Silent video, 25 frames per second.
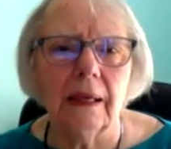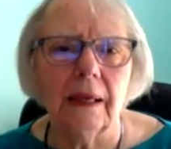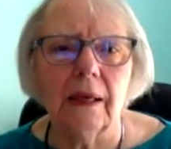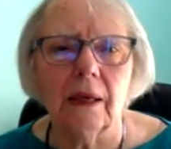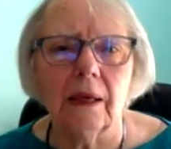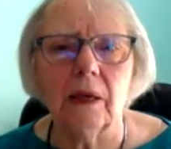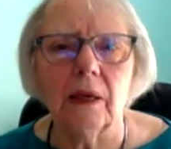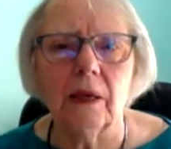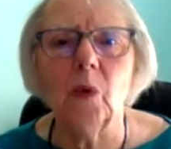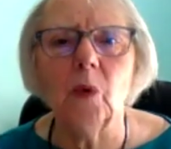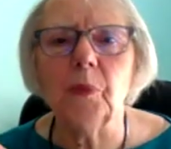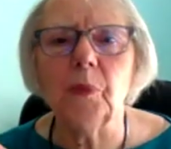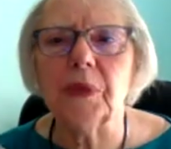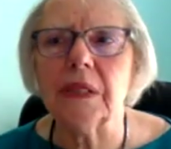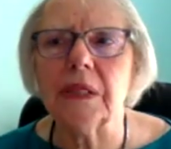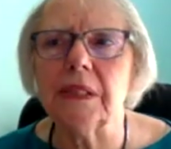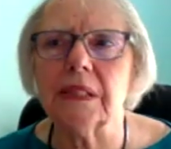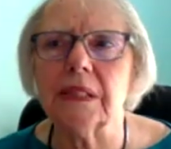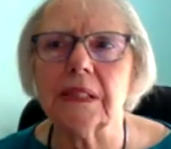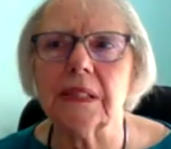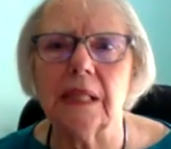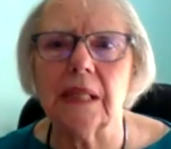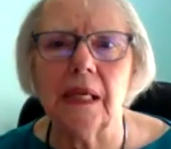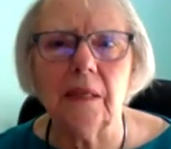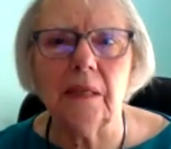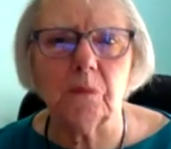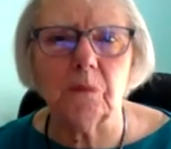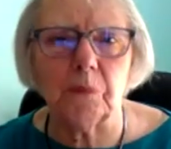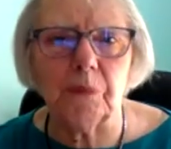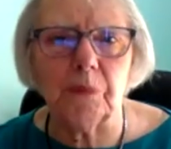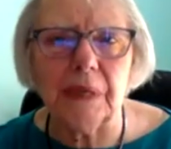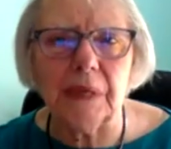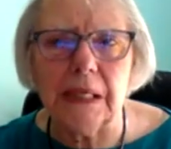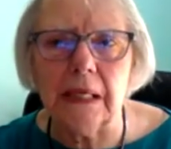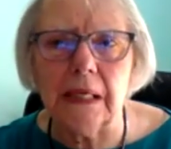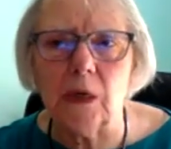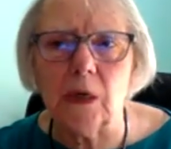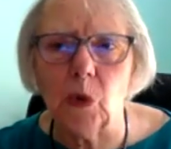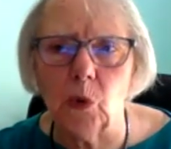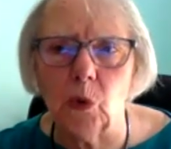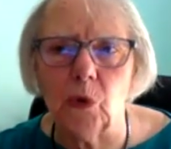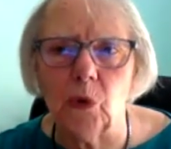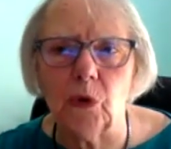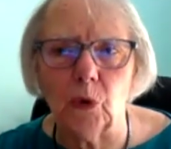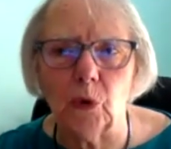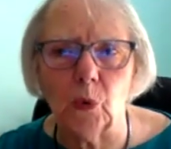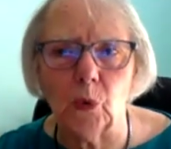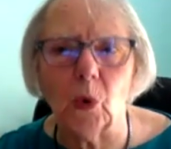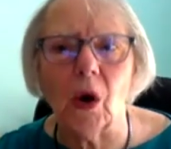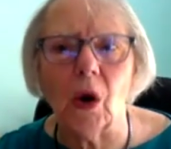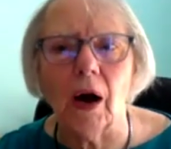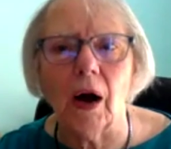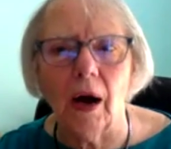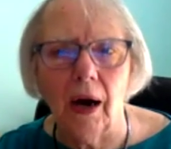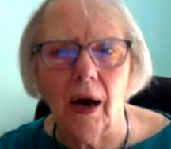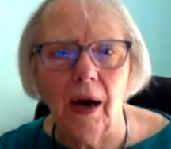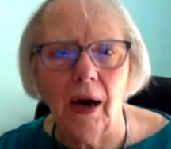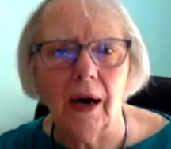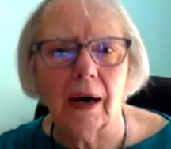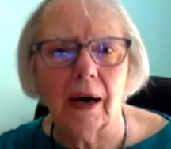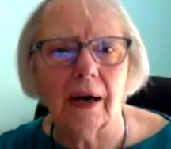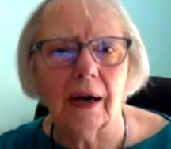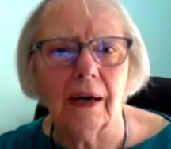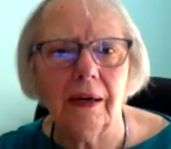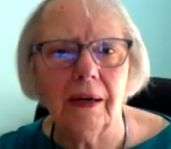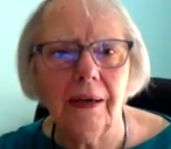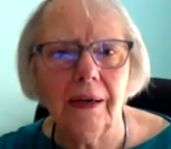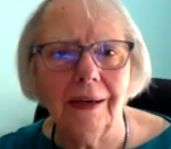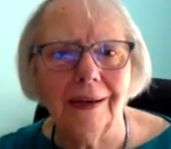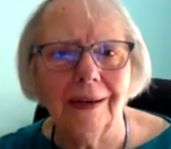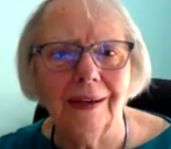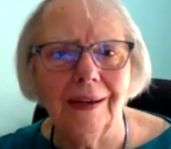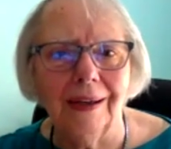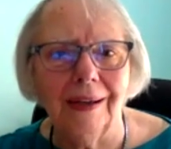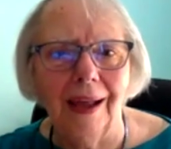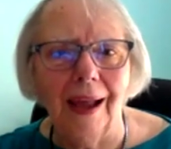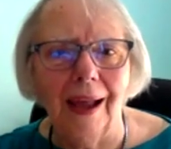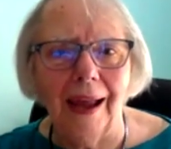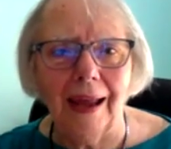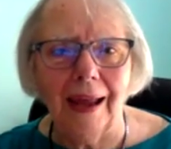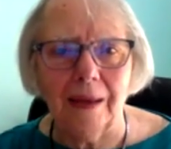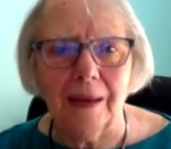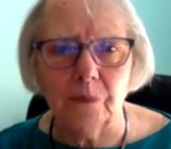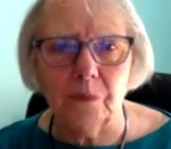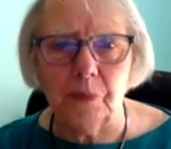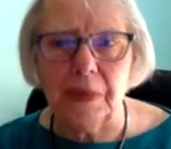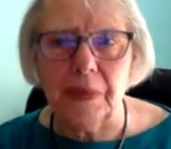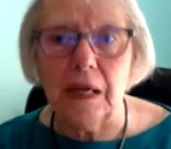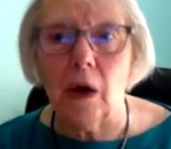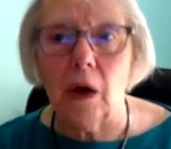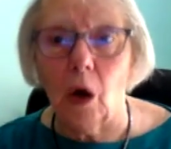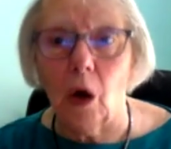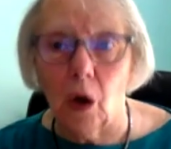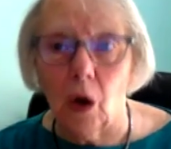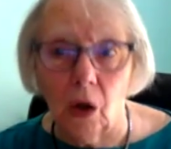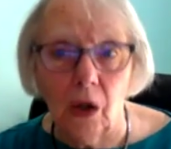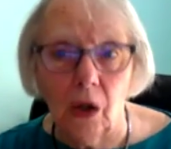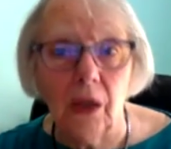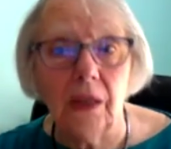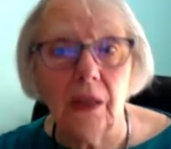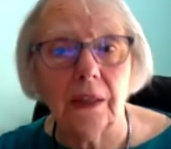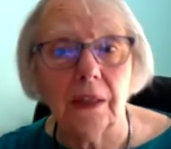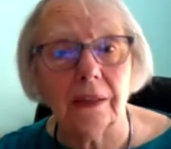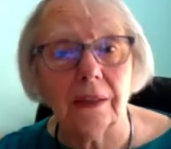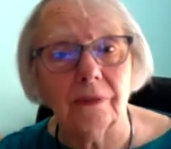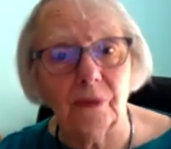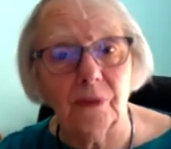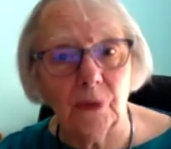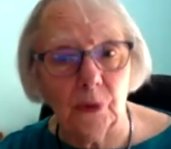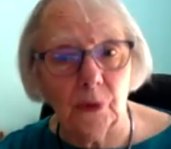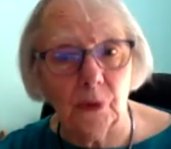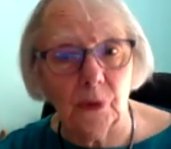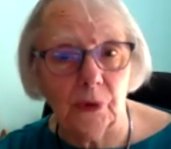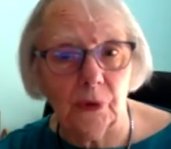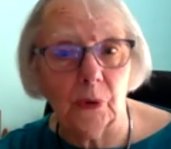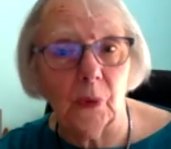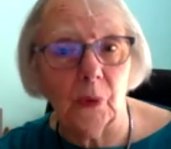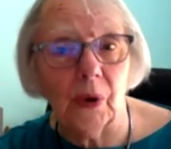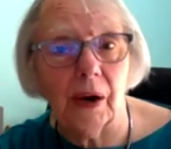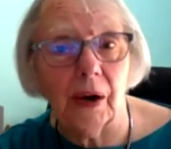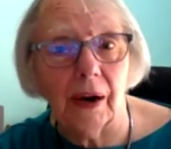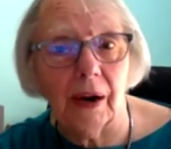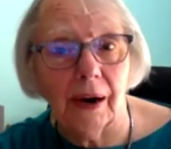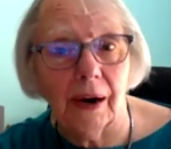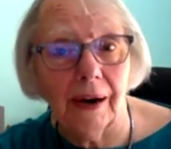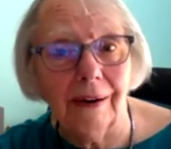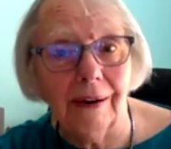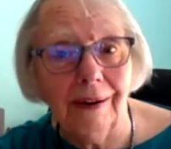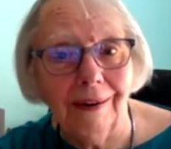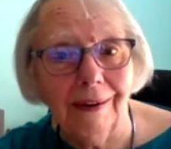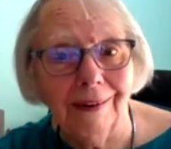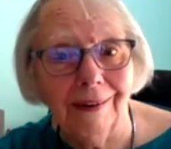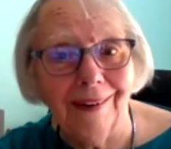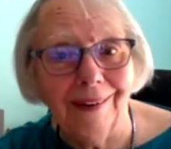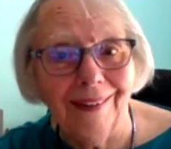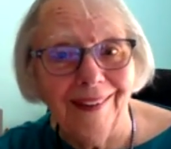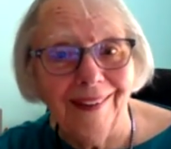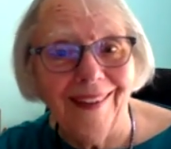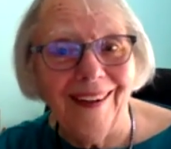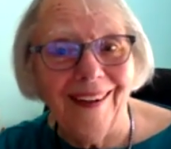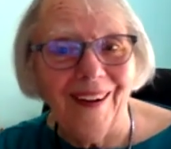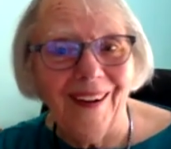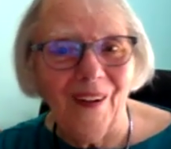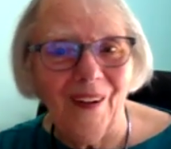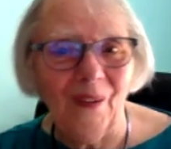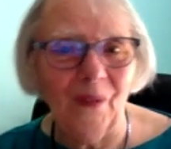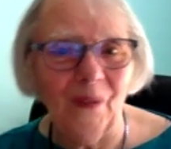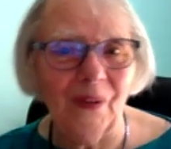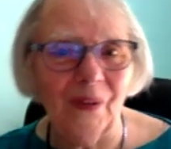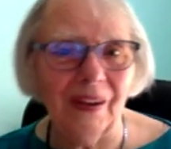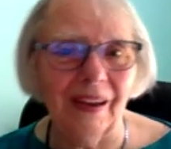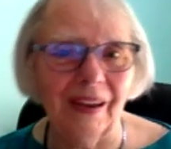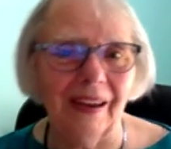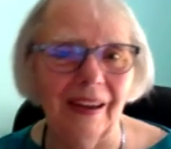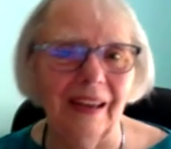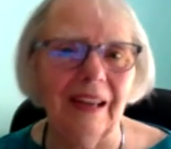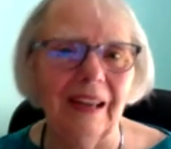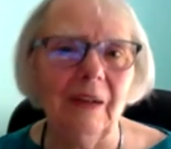Nobody said be who you are and be all of who you are. Okay.